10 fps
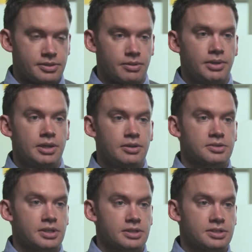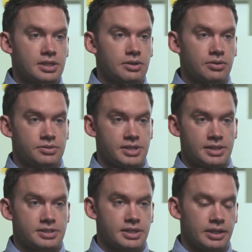So we're using a single
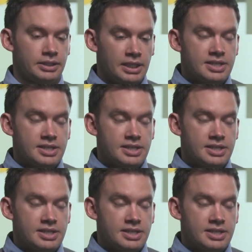sensor,